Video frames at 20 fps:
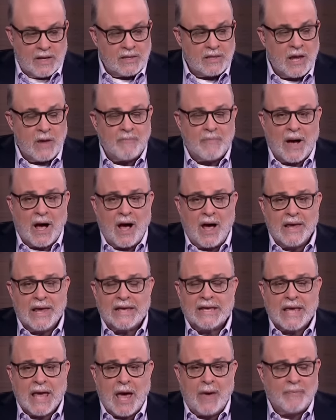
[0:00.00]
They buy
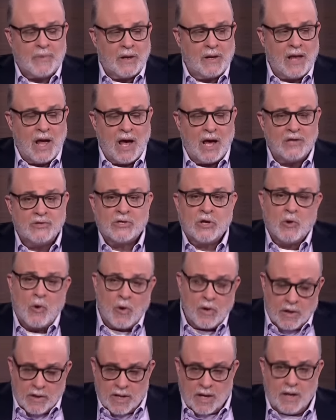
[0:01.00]
and capitalize an
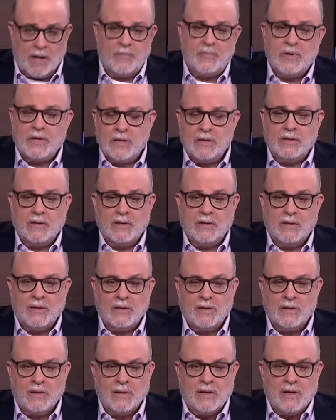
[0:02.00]
oil company.
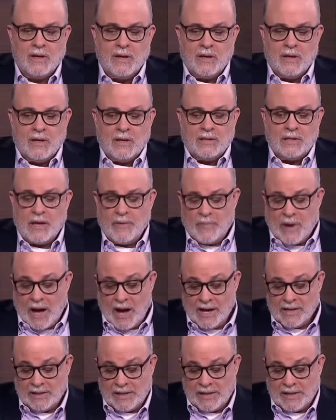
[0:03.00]
They buy